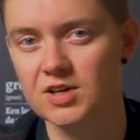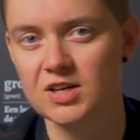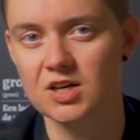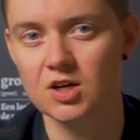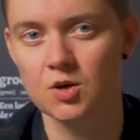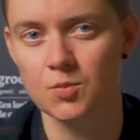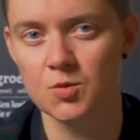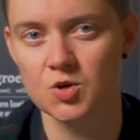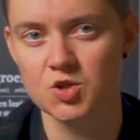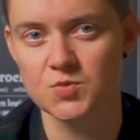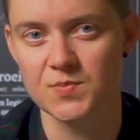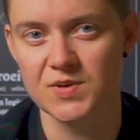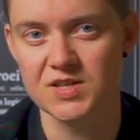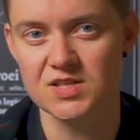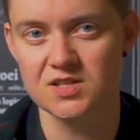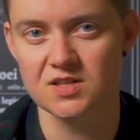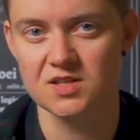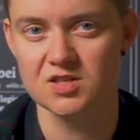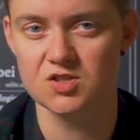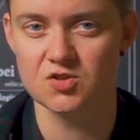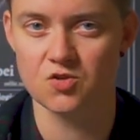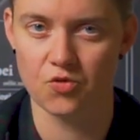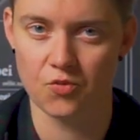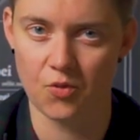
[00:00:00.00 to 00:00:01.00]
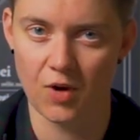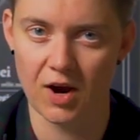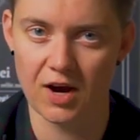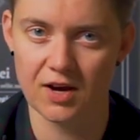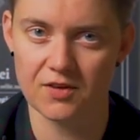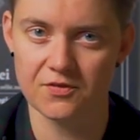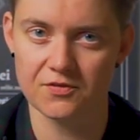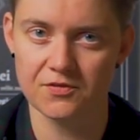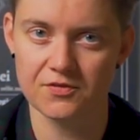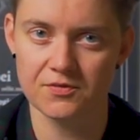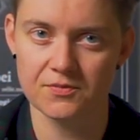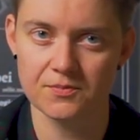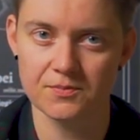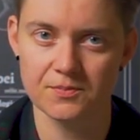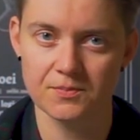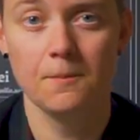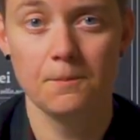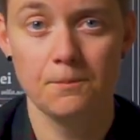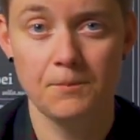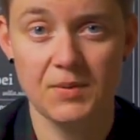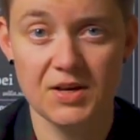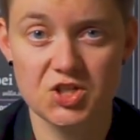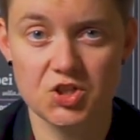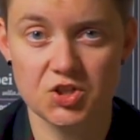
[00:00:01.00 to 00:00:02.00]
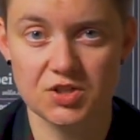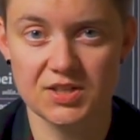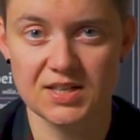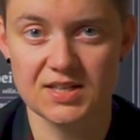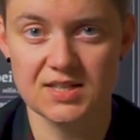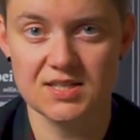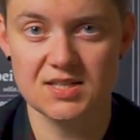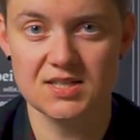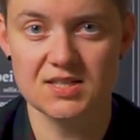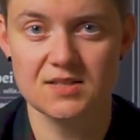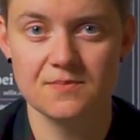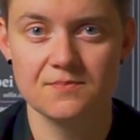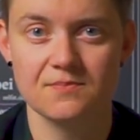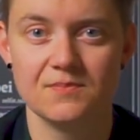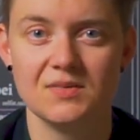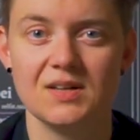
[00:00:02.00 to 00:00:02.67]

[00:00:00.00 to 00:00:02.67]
e-commerce business to thrive. Picture this.